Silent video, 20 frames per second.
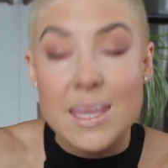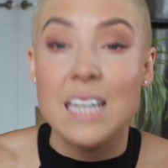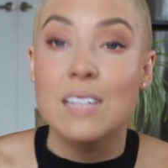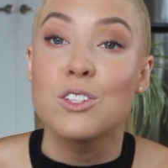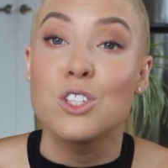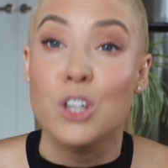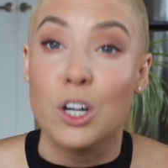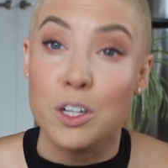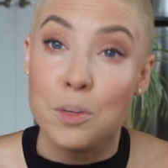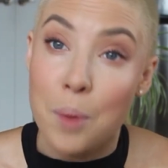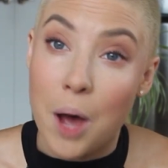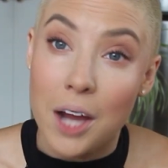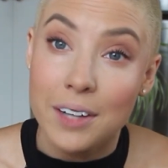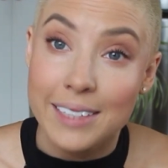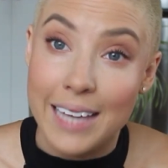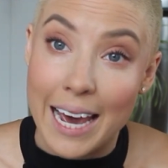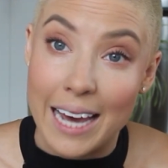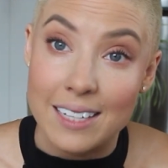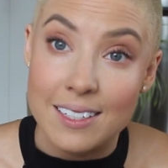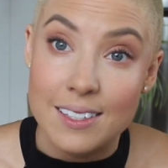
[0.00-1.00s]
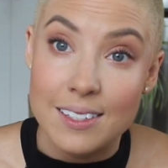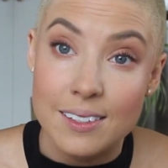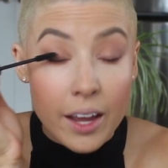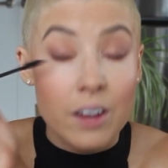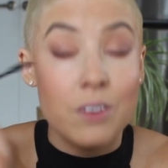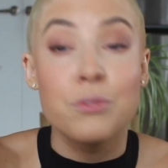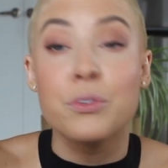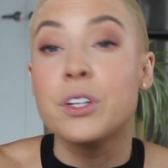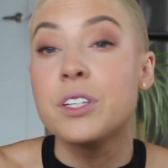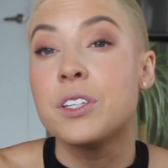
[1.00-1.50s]
start a podcast.
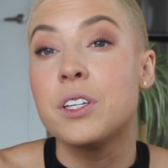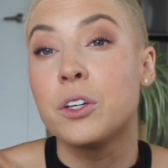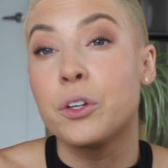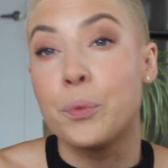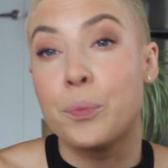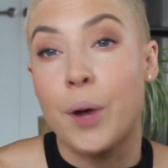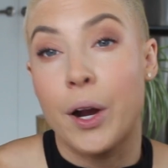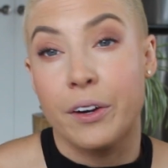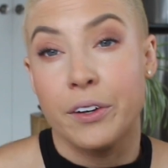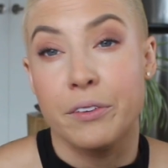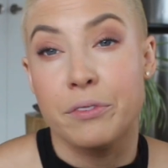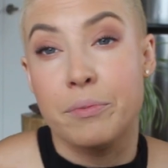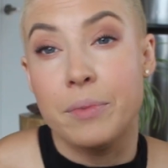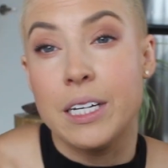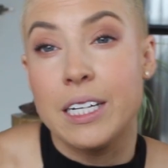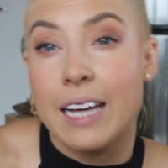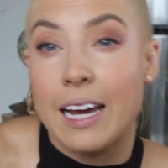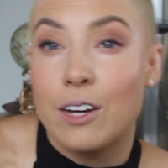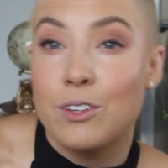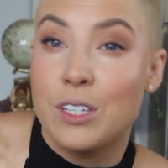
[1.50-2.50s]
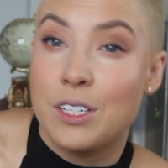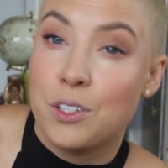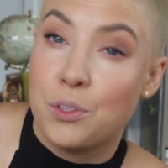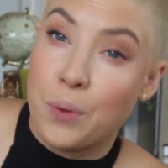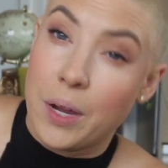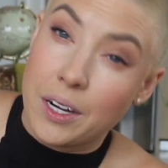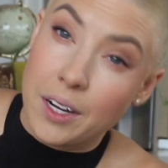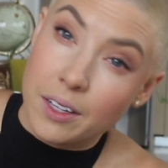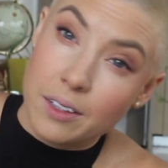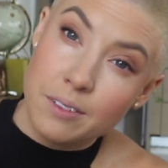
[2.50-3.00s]
Every single part of me now is
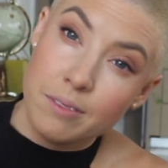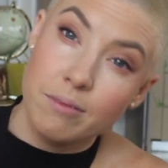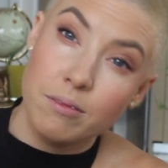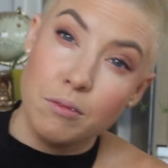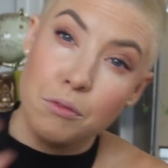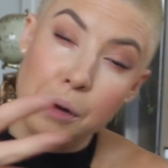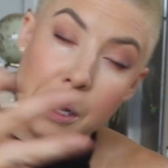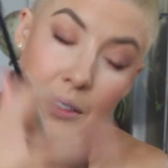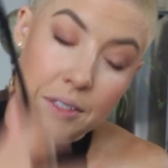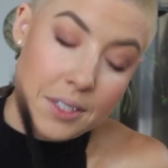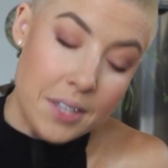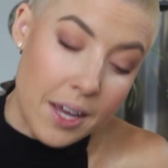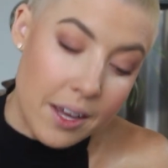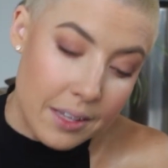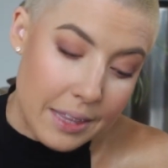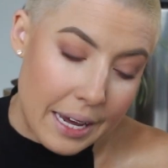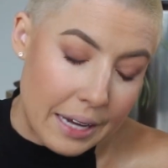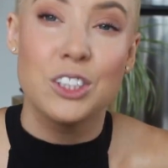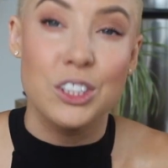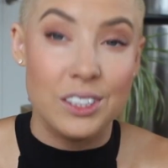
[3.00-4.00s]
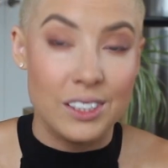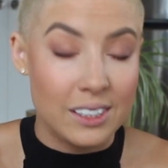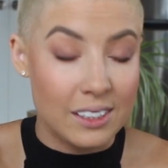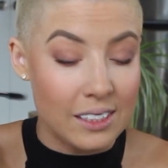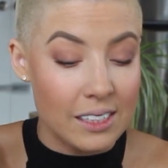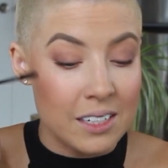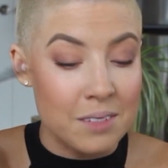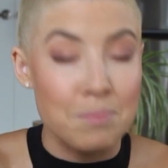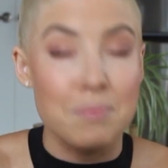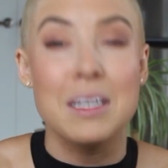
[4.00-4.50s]
sweating while saying that.
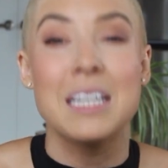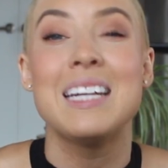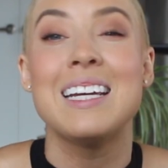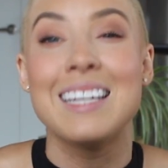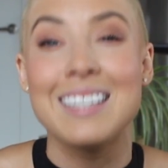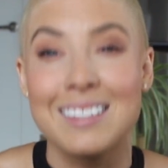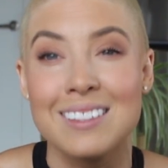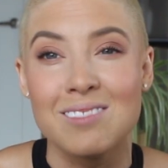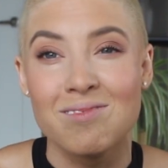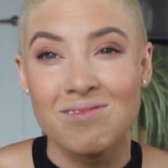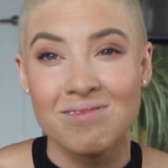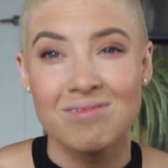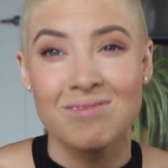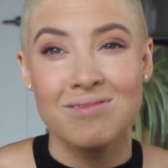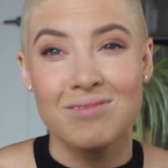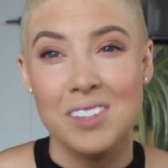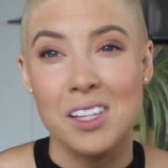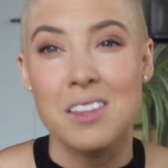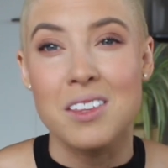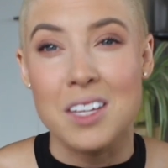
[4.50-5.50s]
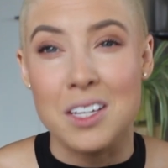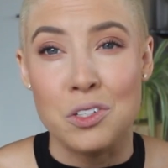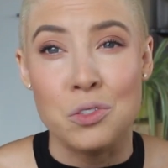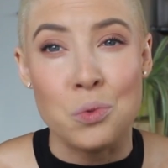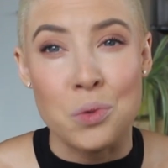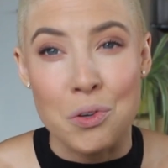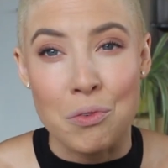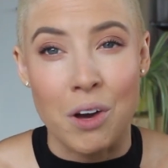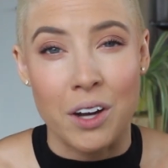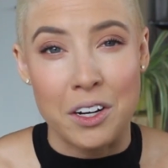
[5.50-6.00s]
Just admitting the things
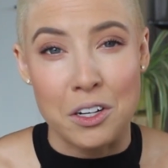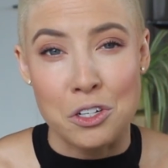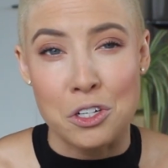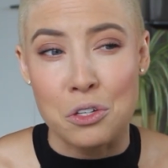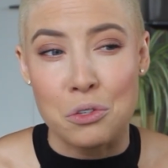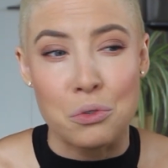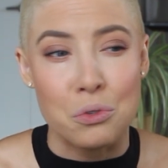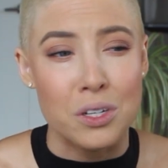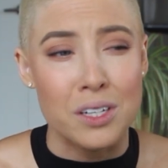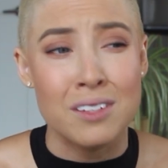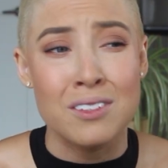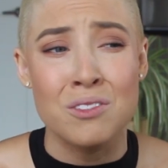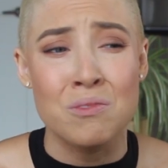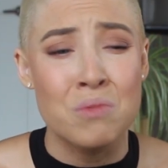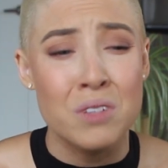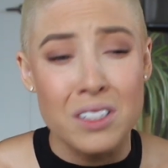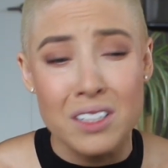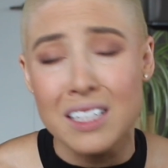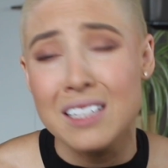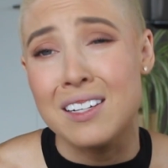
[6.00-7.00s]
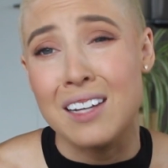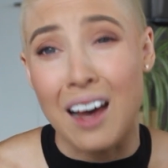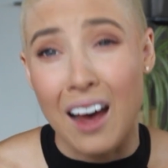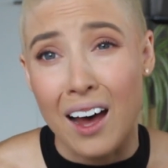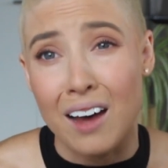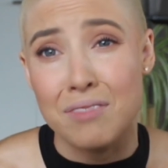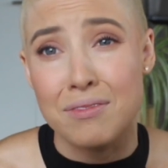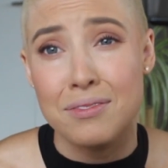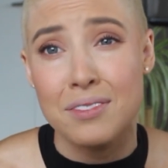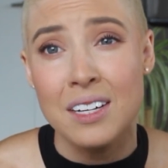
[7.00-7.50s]
we want to do is really
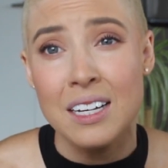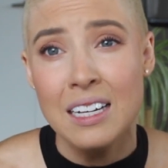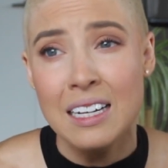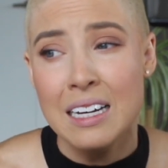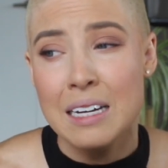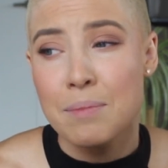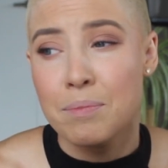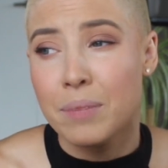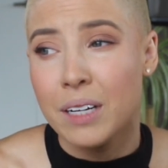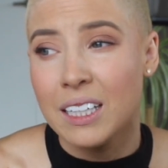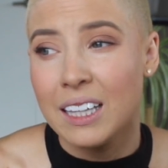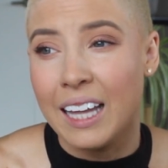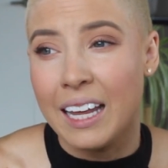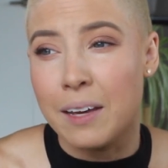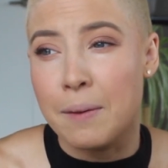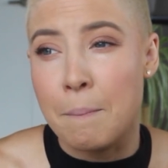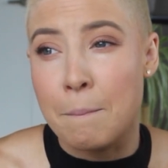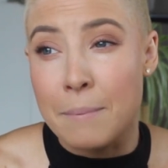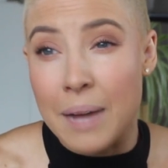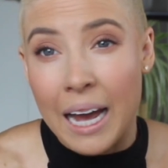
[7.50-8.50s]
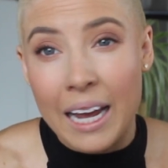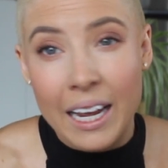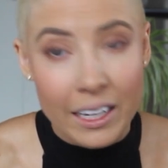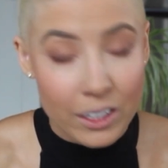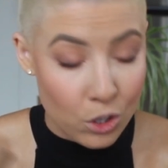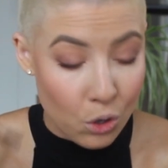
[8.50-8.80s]
tough. But like, my